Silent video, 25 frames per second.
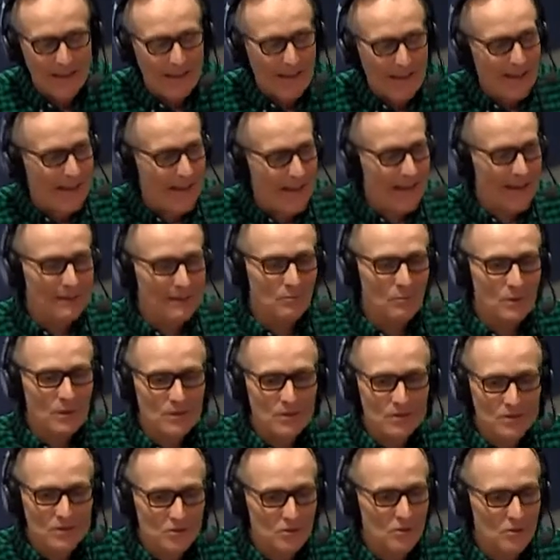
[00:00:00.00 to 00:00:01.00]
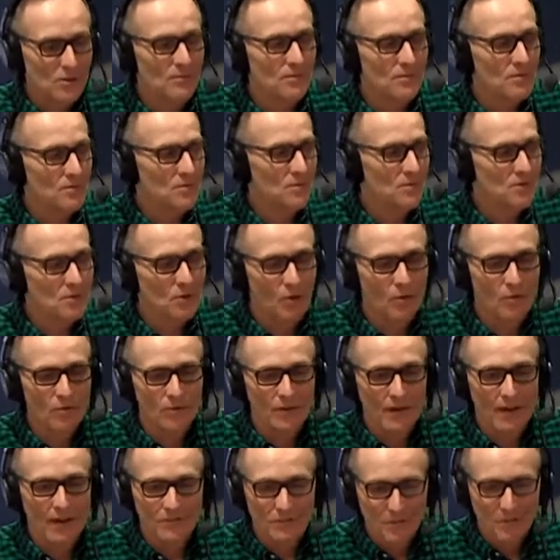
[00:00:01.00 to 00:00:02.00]
And when the service was over and
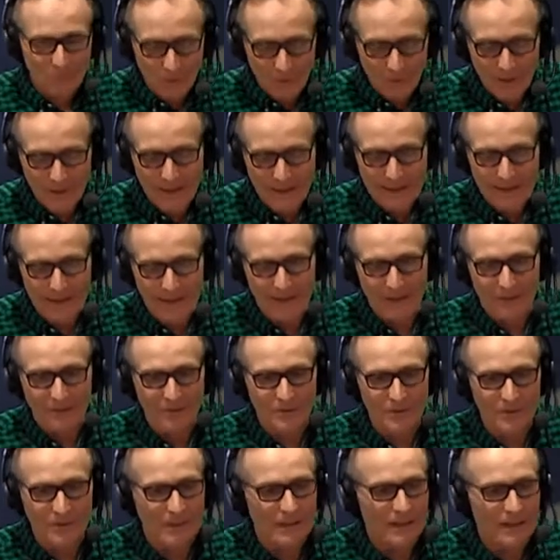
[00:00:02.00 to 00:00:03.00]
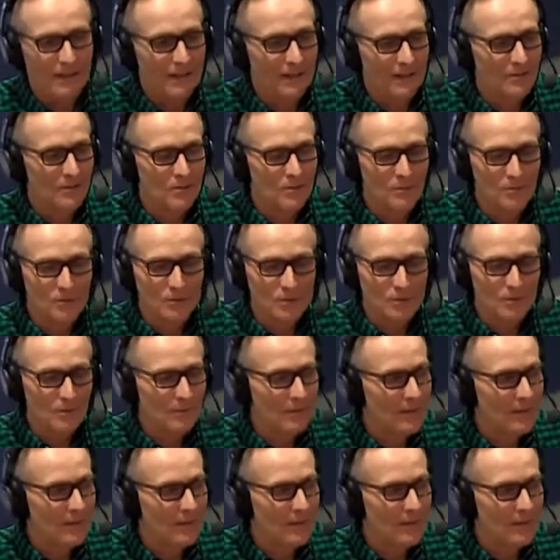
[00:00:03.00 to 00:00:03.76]
the running out of the room,